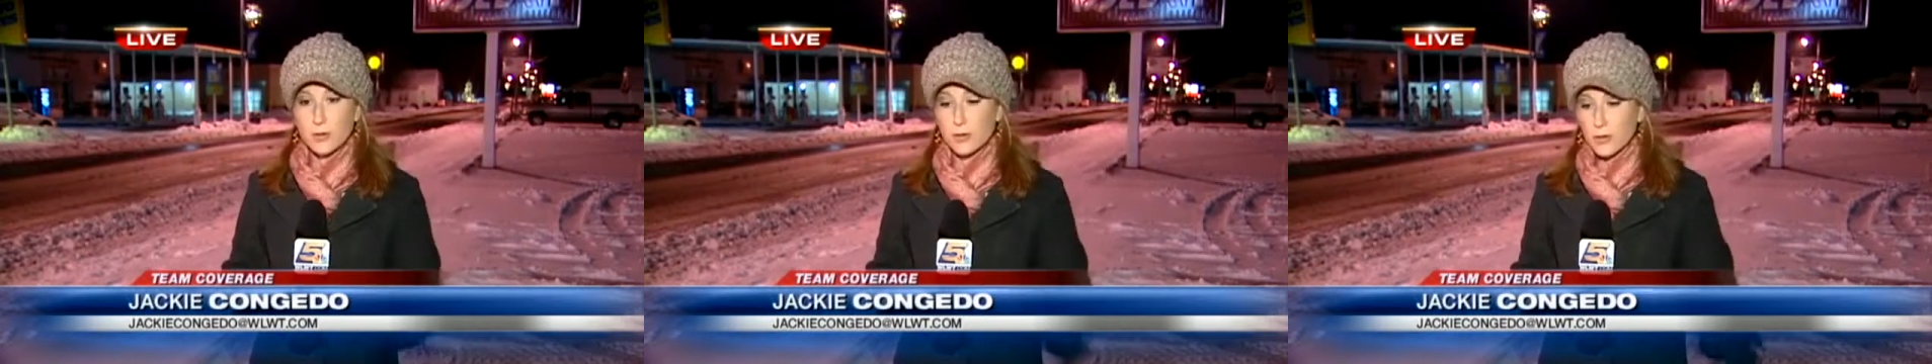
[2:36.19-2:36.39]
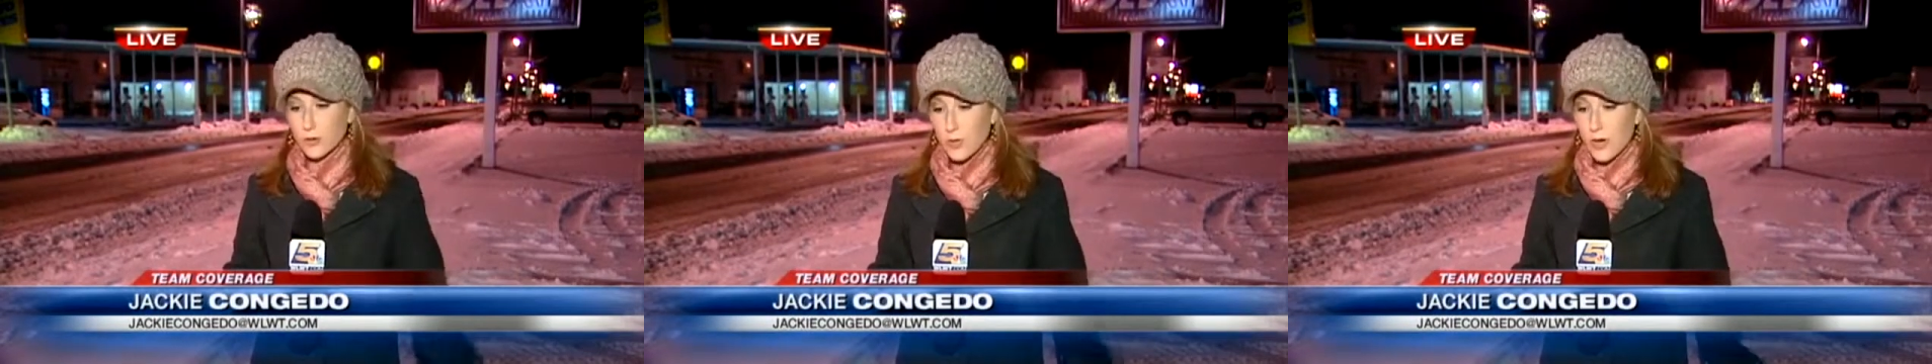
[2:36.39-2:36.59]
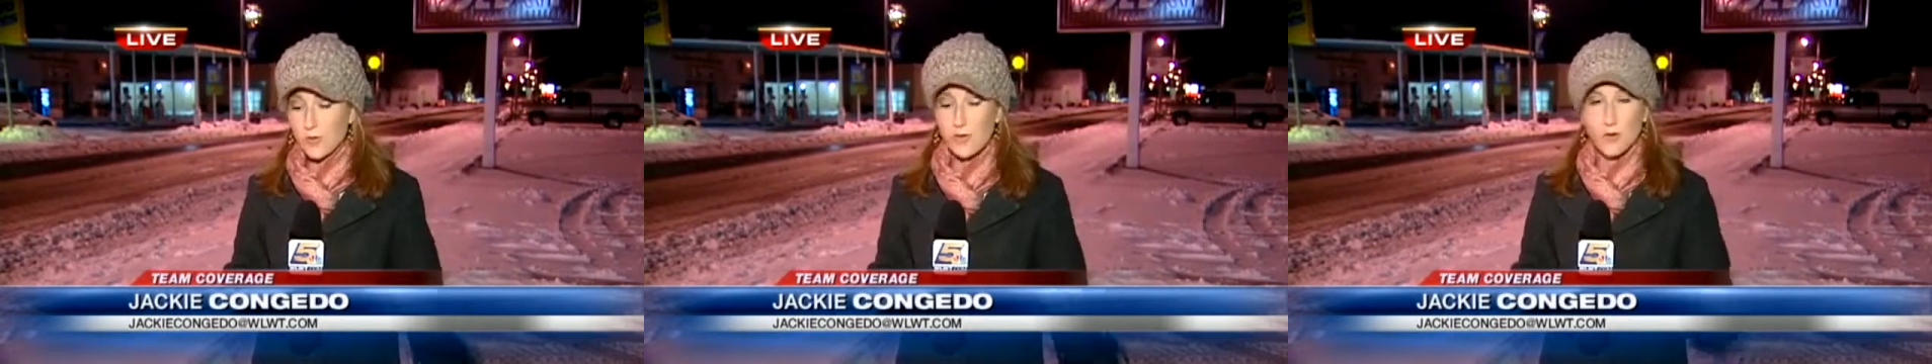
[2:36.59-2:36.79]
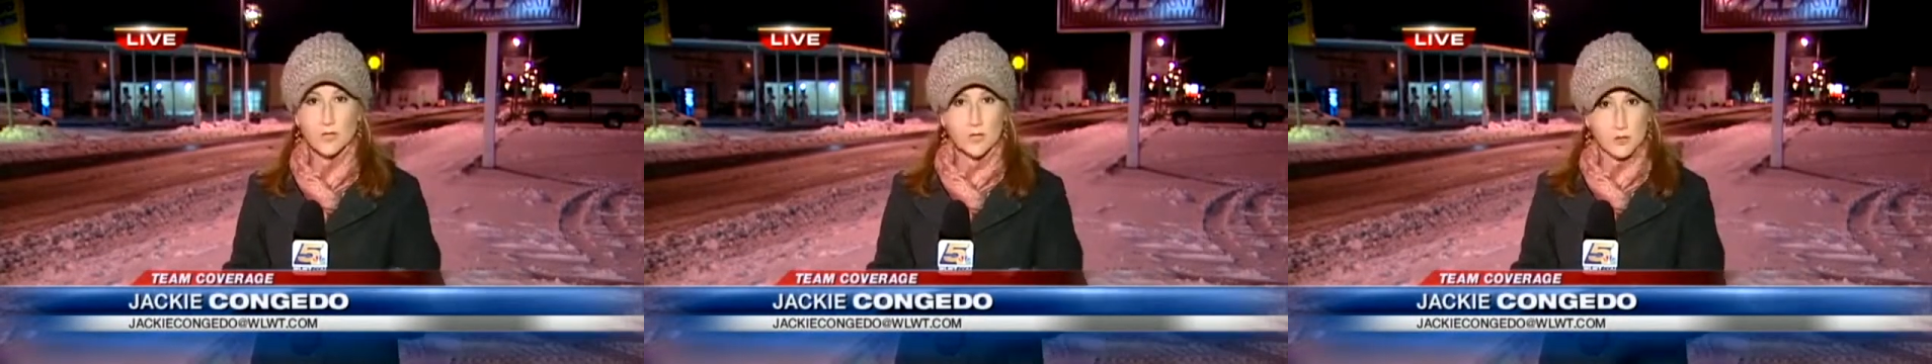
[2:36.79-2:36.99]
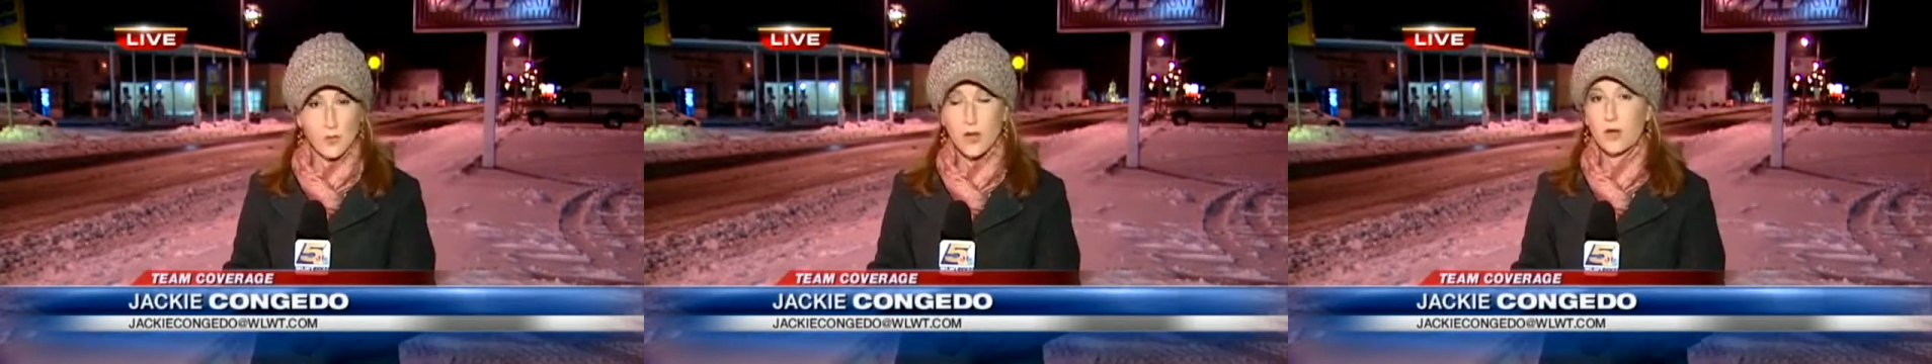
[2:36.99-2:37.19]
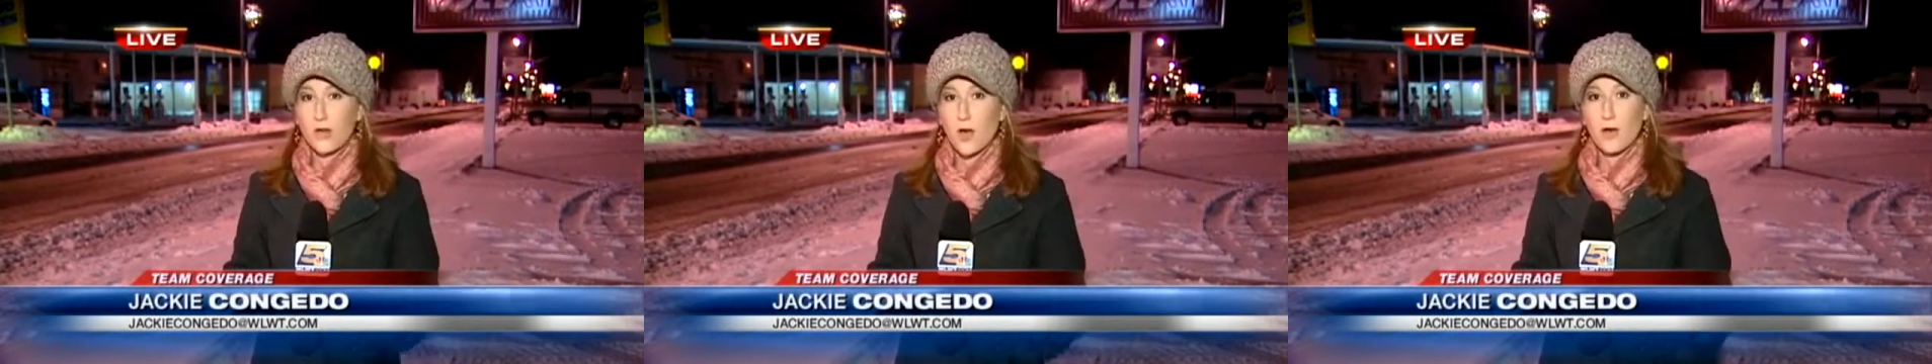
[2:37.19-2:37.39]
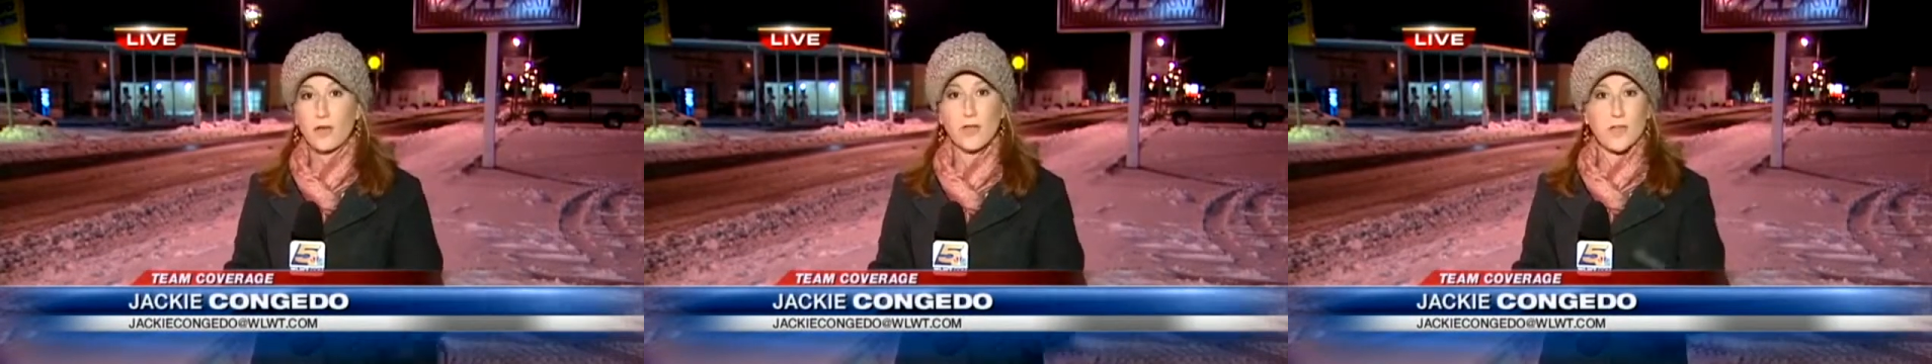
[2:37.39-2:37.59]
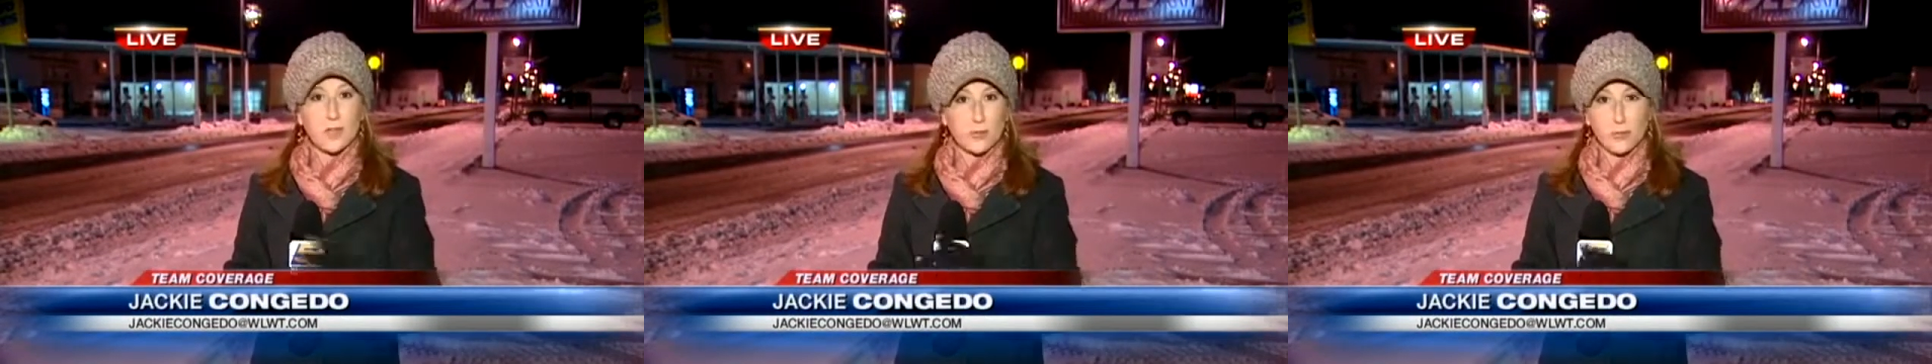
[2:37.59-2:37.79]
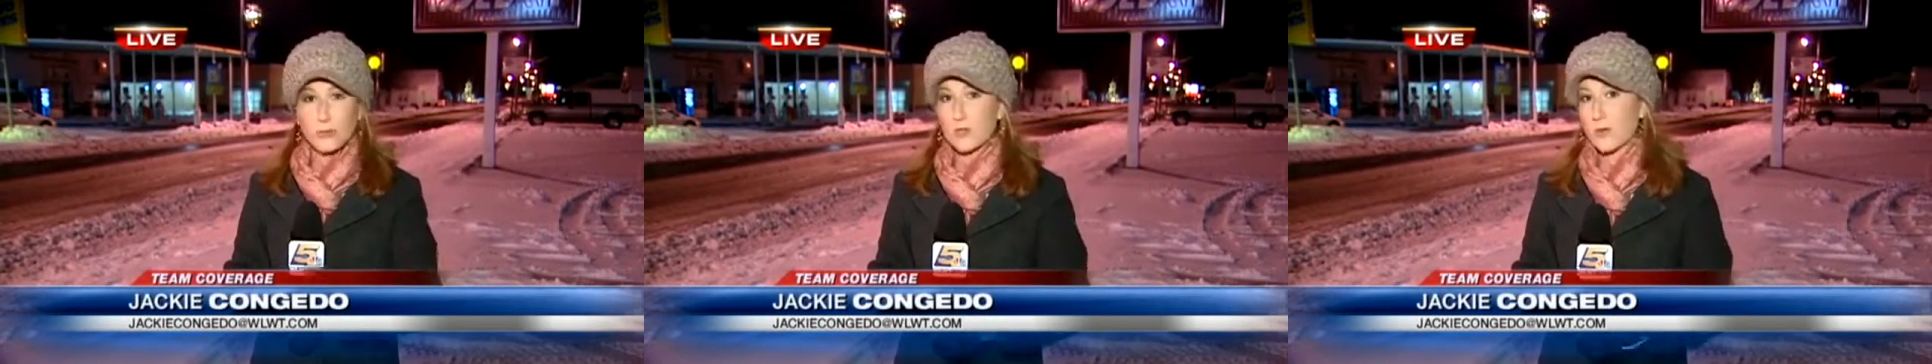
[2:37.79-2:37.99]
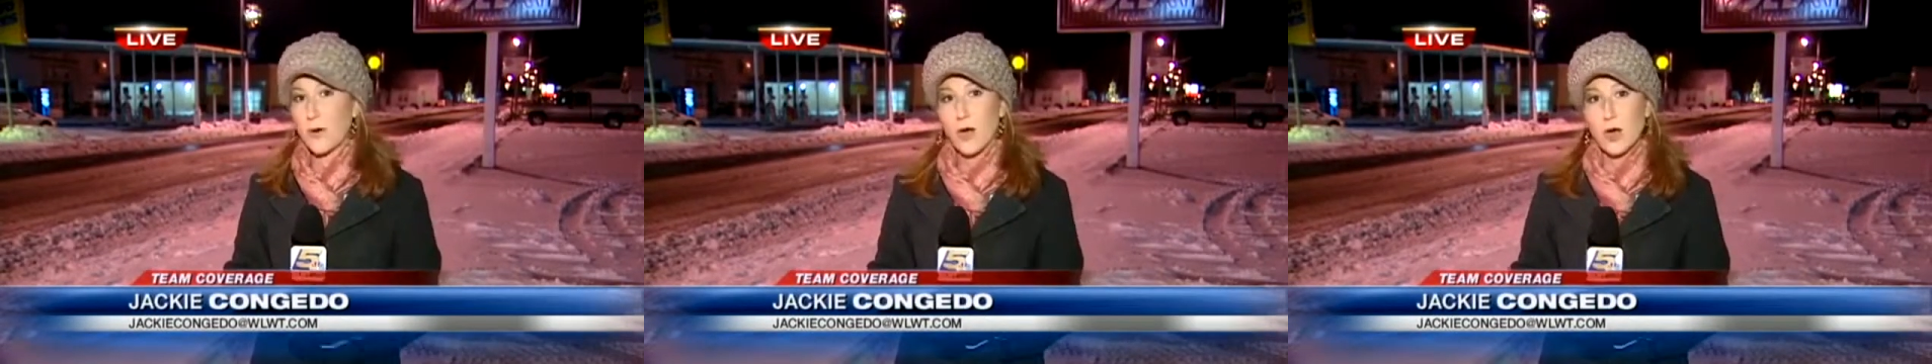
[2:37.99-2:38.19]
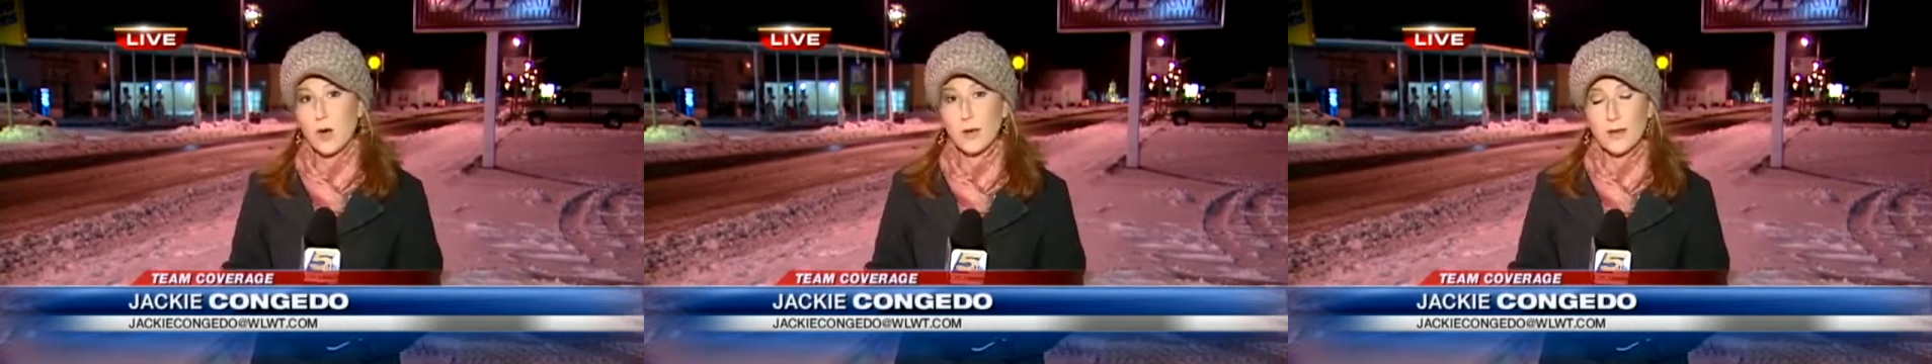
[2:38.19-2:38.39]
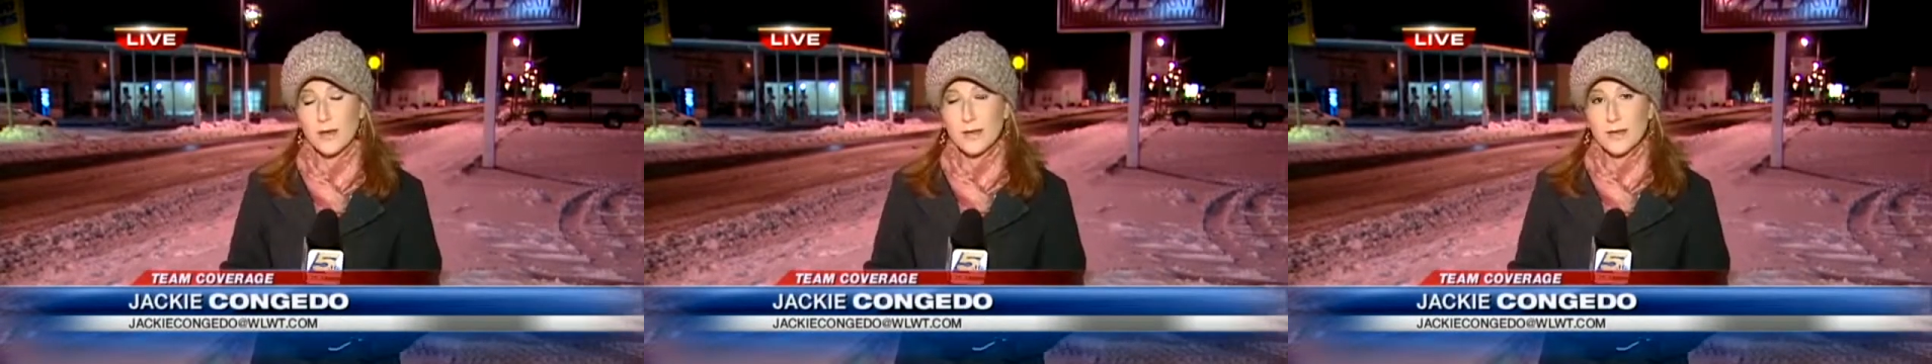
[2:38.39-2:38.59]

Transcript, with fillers: So 12 on, 12 off, in through tomorrow,